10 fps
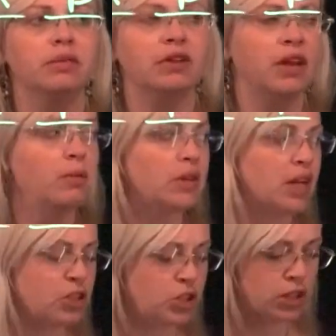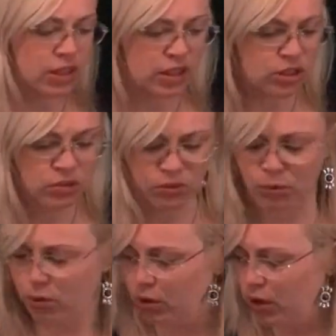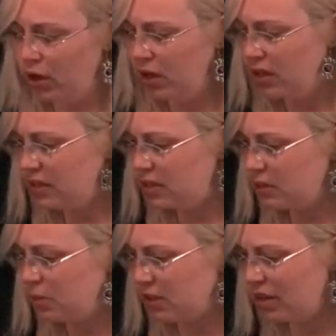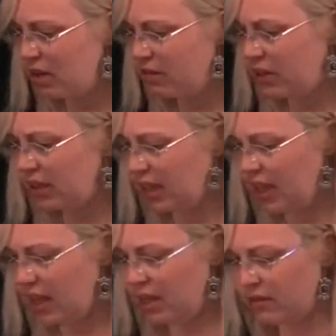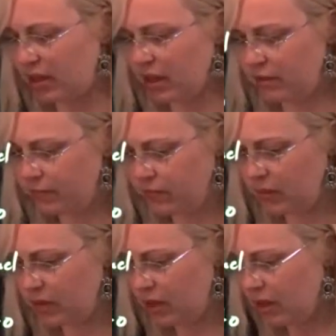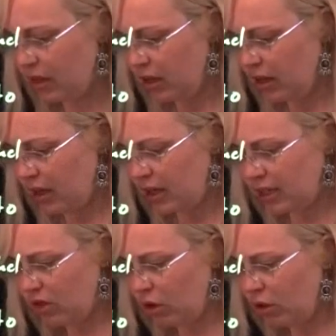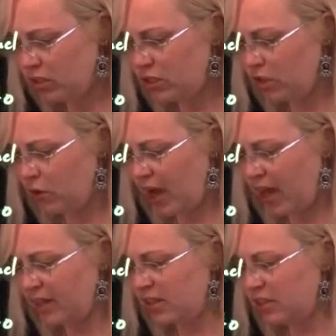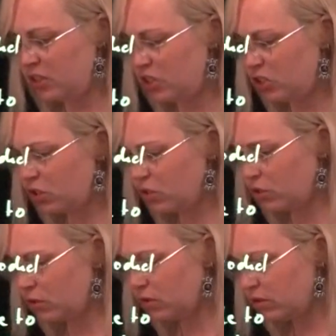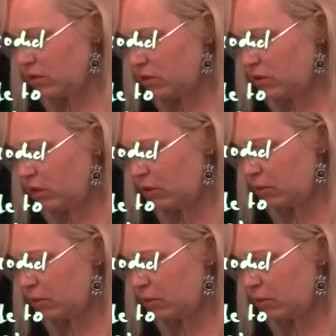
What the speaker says: Now that one actually is for the superior vena cava. I can also add an additional, no,